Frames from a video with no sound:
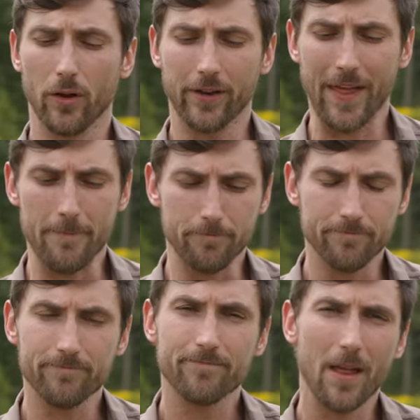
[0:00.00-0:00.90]
Look at that.
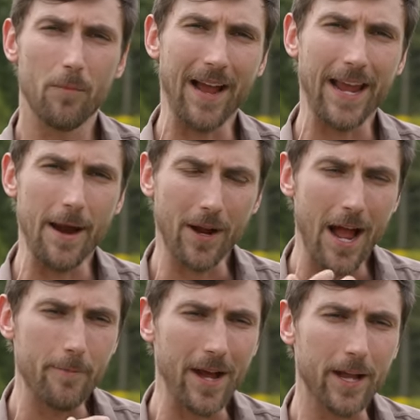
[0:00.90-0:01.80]
My camera
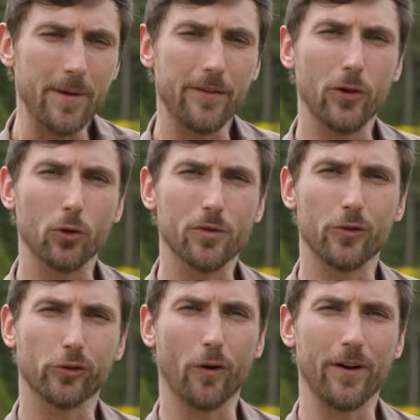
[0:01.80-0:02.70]
guy, Micah Mayfield,
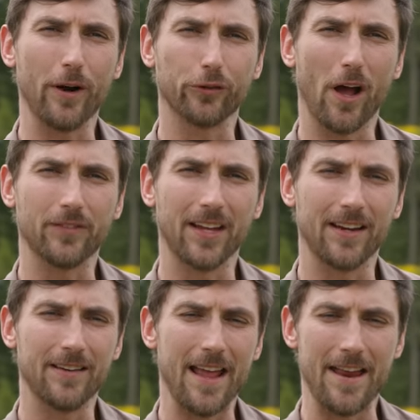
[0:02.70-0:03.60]
started
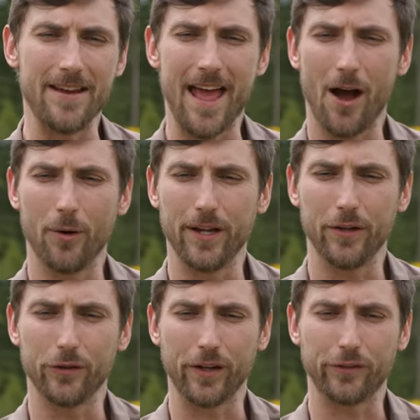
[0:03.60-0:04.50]
airsofting, and now he
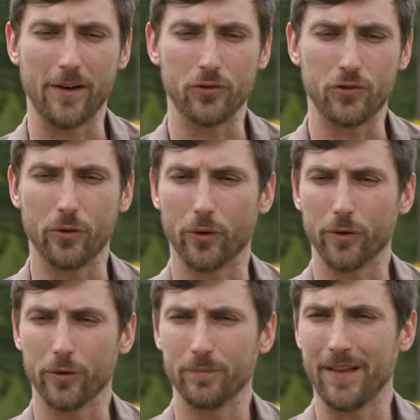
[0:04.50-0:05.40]
is a savage
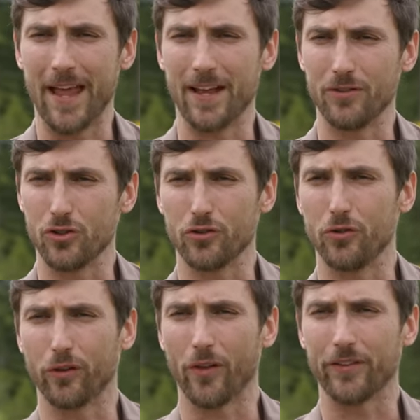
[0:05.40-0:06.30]
shooter and just
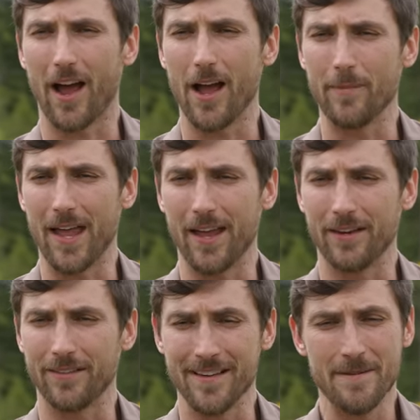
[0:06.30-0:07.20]
shoots all the time
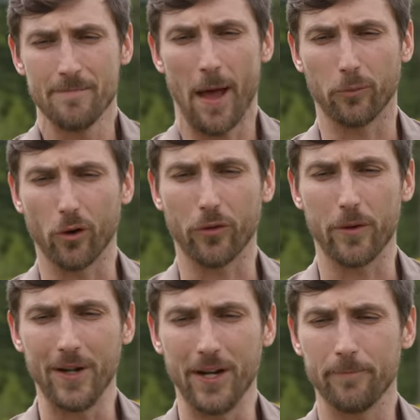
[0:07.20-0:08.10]
and helps grow the
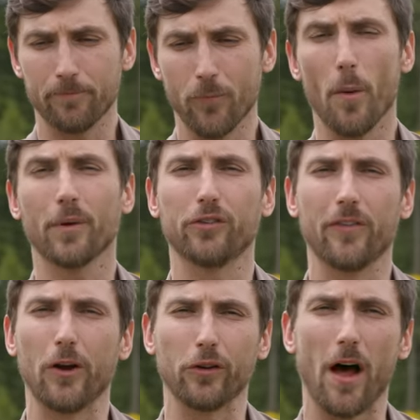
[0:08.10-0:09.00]
community, all because of
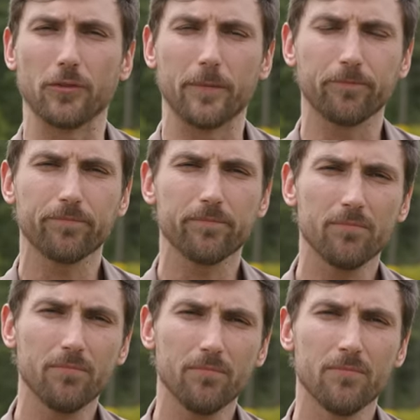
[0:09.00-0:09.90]
airsoft.
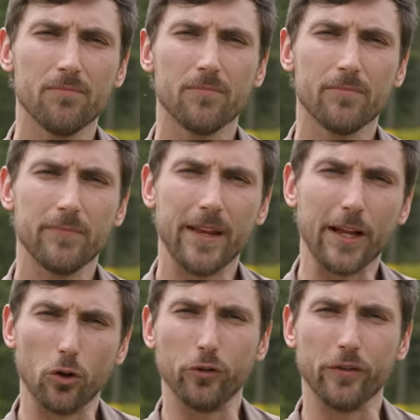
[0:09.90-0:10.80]

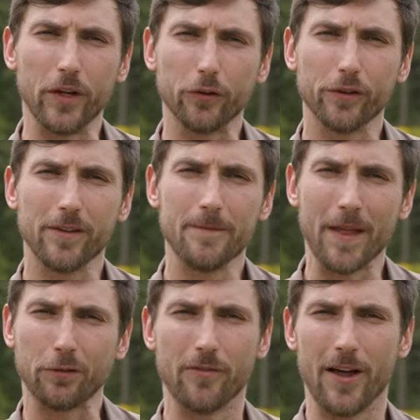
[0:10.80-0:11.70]
Inclusiveness.
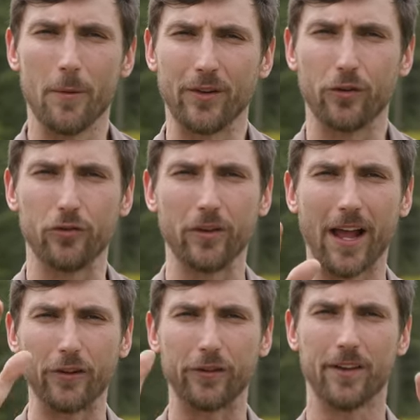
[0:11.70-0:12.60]
That's my final message to you
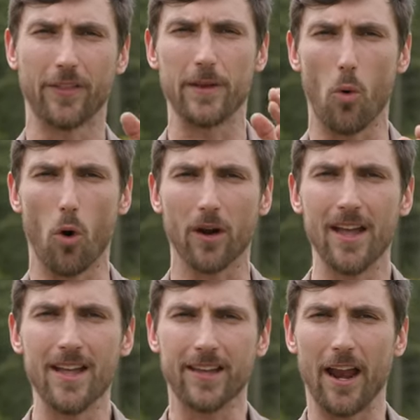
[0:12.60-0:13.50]
guys. Nothing more.
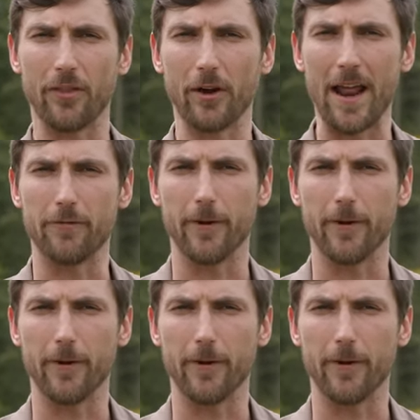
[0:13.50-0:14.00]
Get out there and have